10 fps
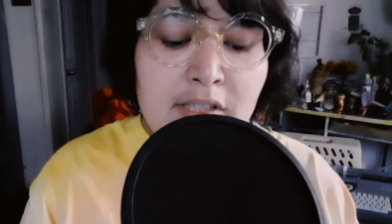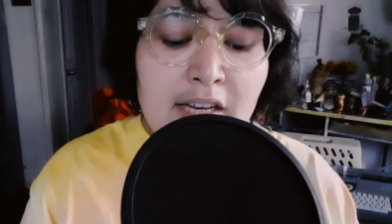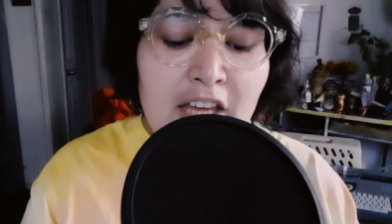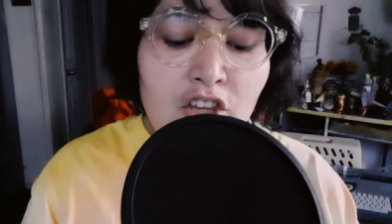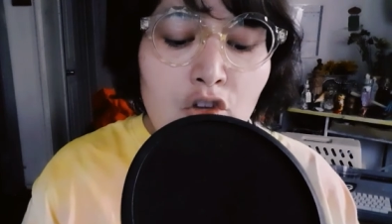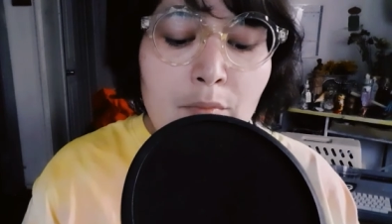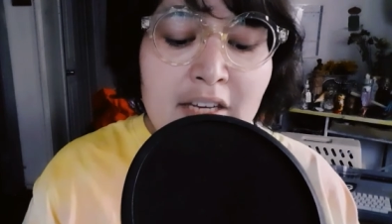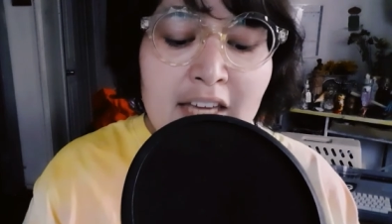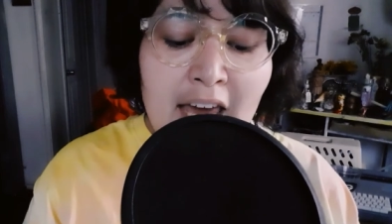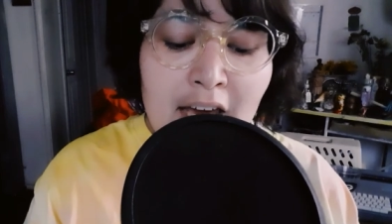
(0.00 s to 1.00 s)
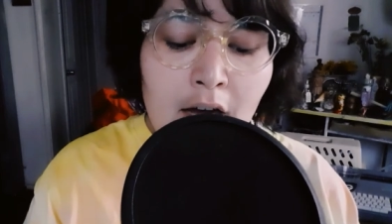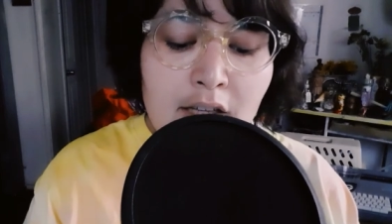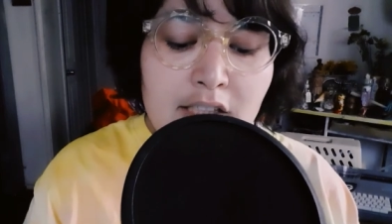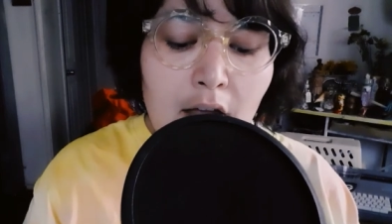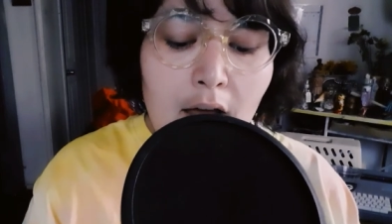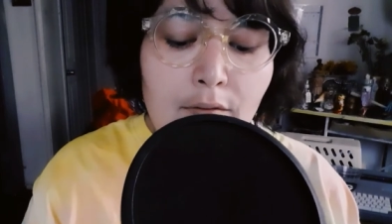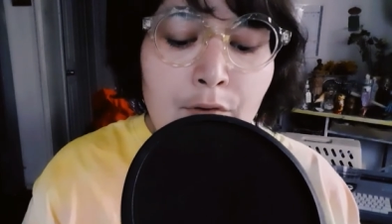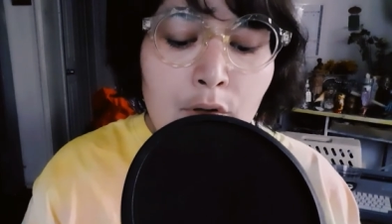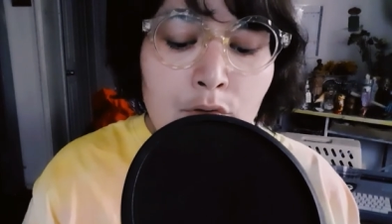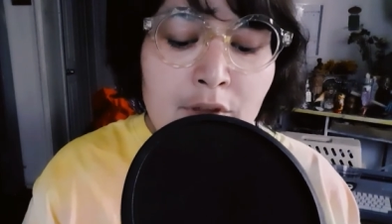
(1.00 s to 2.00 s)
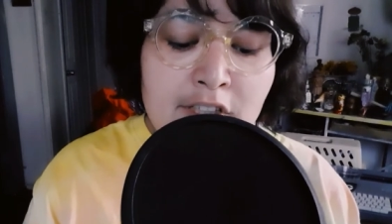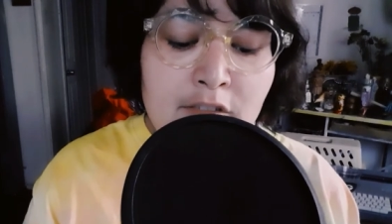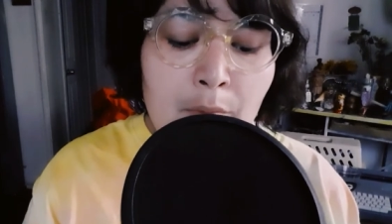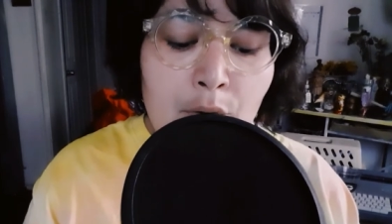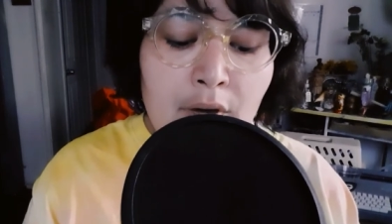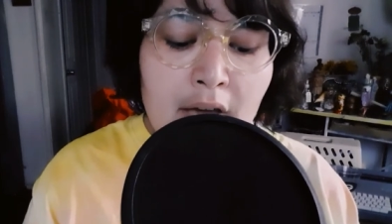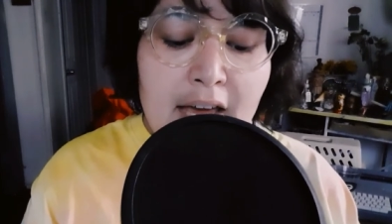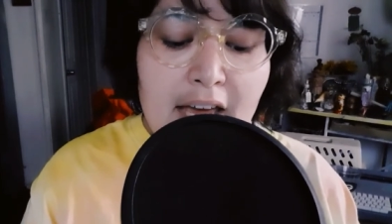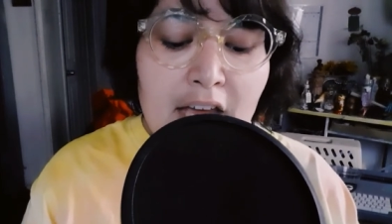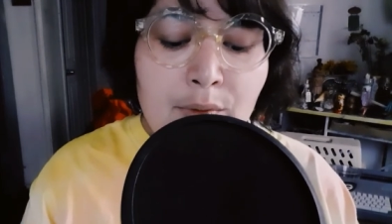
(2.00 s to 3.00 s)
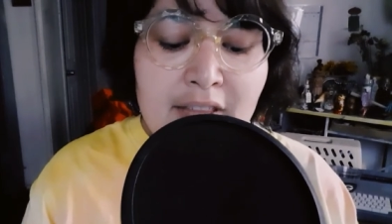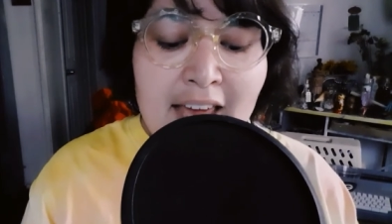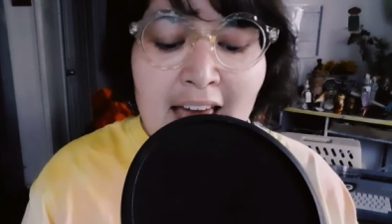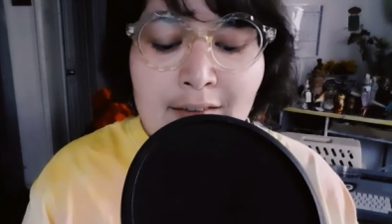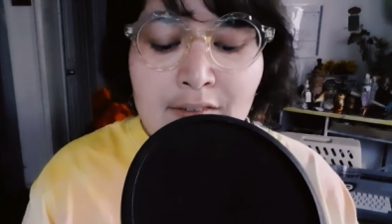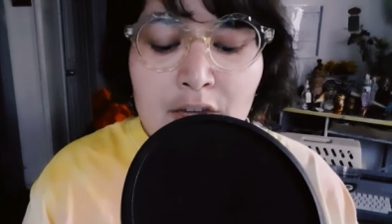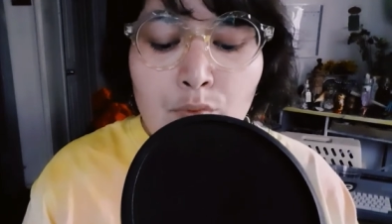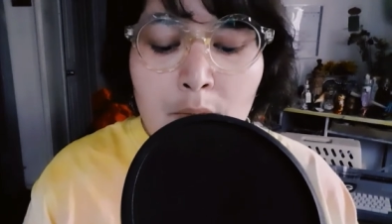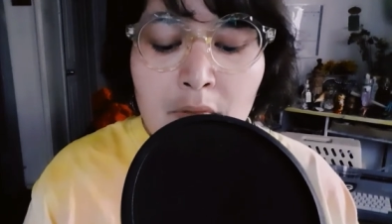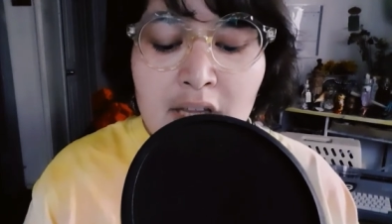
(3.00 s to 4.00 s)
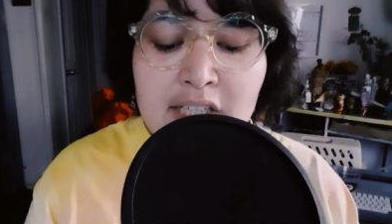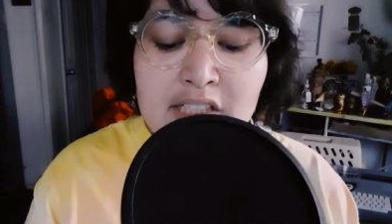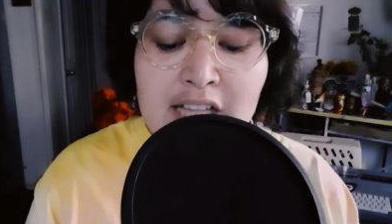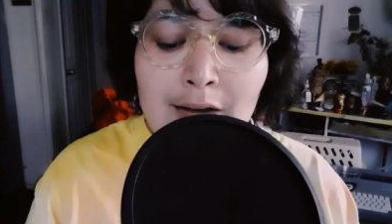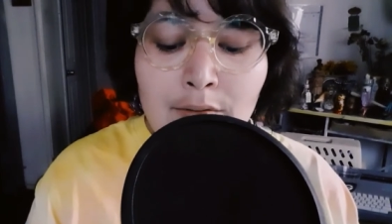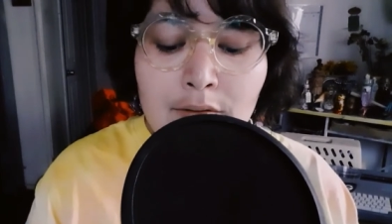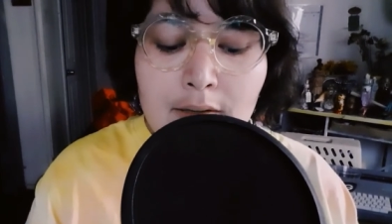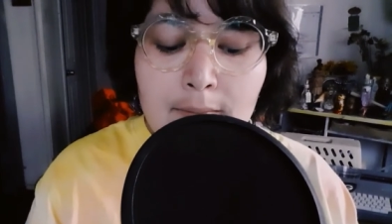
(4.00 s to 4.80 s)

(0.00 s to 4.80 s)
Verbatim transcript: was in a humid chaos, filled with smoke and with a heavy, rumbling sound.